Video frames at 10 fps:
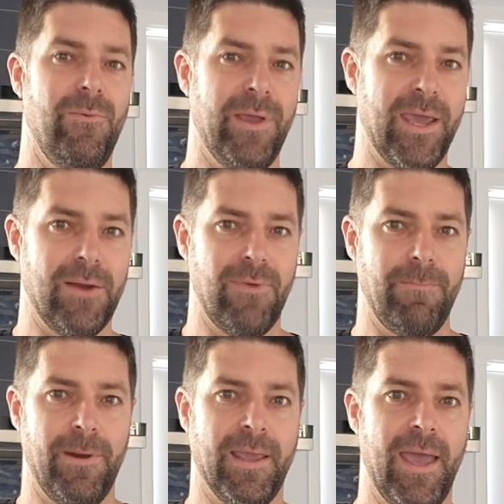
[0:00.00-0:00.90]
We're going to
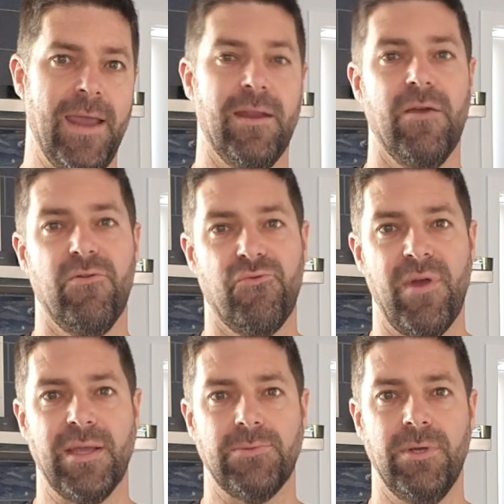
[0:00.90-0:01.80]
replicate
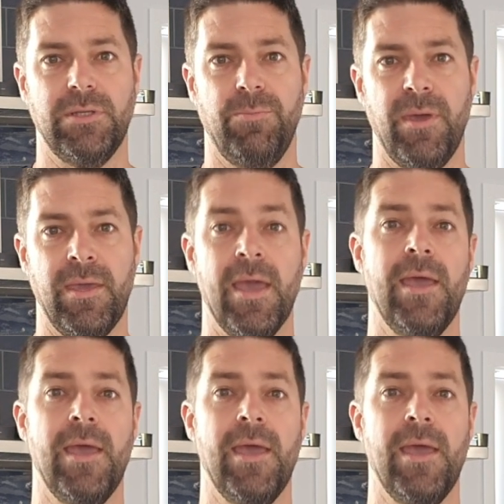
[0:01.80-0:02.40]
Frank's recipe.